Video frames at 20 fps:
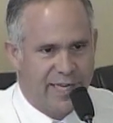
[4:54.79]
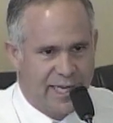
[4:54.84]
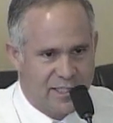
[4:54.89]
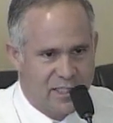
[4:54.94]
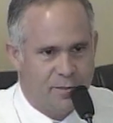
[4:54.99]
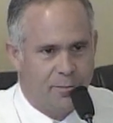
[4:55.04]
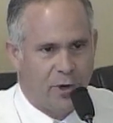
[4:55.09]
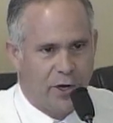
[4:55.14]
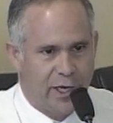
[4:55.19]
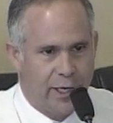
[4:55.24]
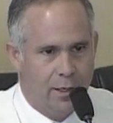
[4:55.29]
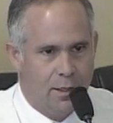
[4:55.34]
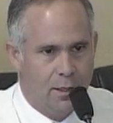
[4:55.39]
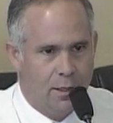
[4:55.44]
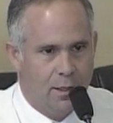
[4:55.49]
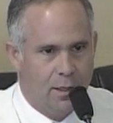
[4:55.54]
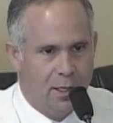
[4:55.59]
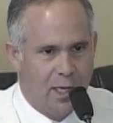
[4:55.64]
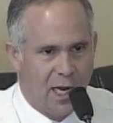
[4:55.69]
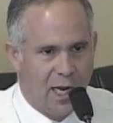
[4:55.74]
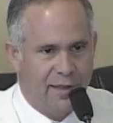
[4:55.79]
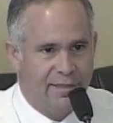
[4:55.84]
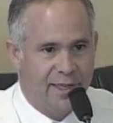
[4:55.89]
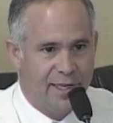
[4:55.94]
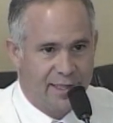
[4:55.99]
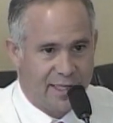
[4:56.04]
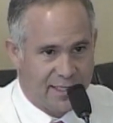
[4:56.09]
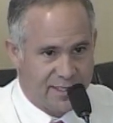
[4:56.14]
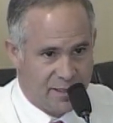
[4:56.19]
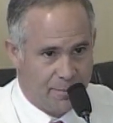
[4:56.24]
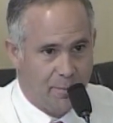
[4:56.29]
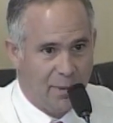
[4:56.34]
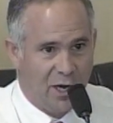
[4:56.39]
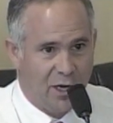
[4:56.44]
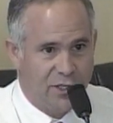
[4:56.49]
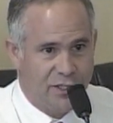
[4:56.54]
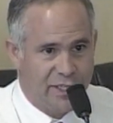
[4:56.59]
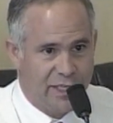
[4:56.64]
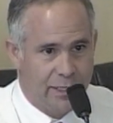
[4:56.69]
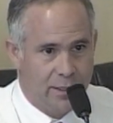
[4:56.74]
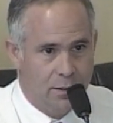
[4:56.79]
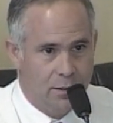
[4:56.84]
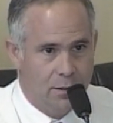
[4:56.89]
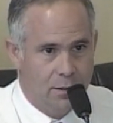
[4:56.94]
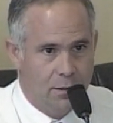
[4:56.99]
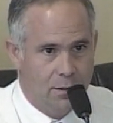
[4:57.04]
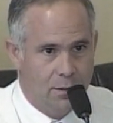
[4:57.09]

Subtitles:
testimony. I think that's embarrassing.